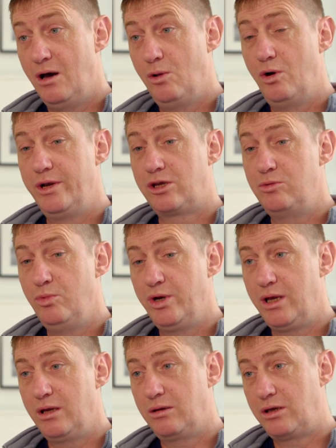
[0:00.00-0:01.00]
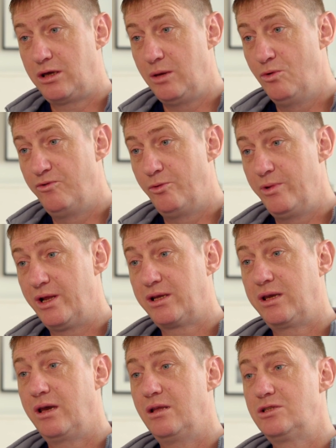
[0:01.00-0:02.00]
A lot of the community came over with their
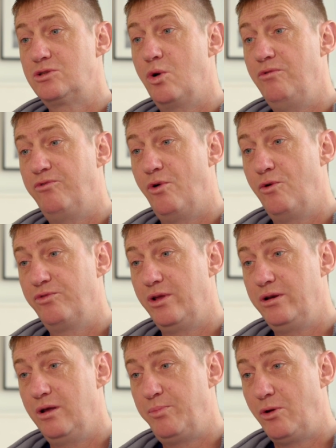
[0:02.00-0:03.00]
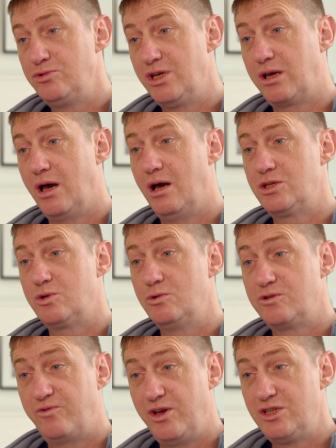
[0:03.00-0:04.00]
kids, got involved in the bouncy
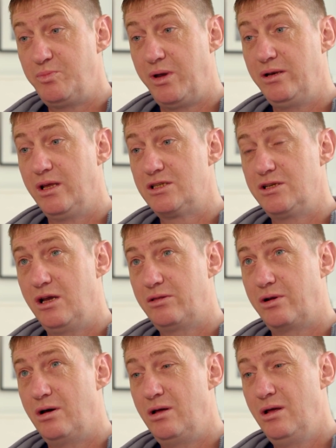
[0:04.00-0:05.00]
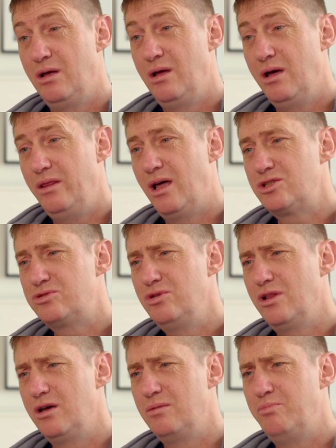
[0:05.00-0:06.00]
castles, face painting, etc. And that's
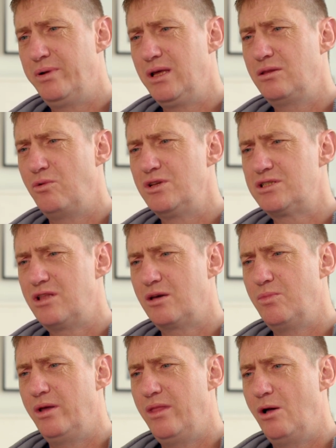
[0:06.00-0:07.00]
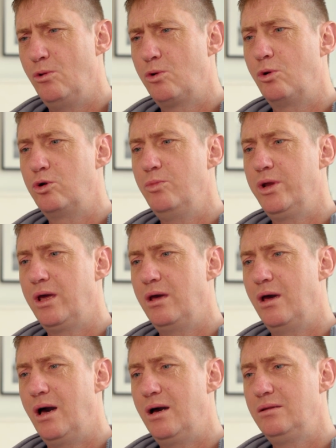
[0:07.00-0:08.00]
really breaking down the stigma in that local
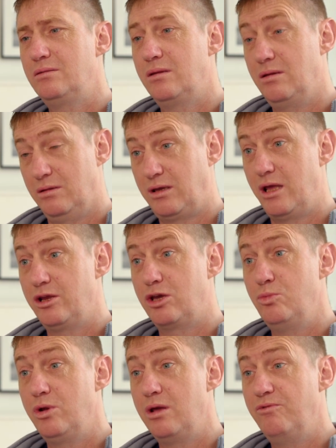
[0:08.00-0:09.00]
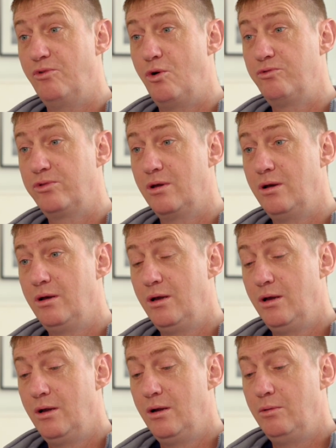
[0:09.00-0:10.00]
community and getting the community involved.
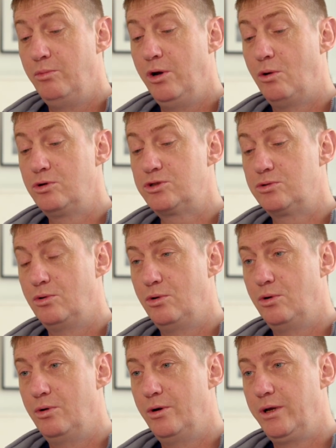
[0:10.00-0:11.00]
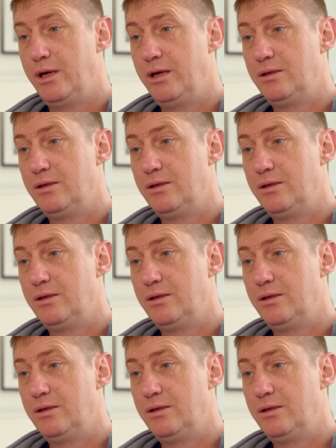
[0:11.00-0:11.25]
We also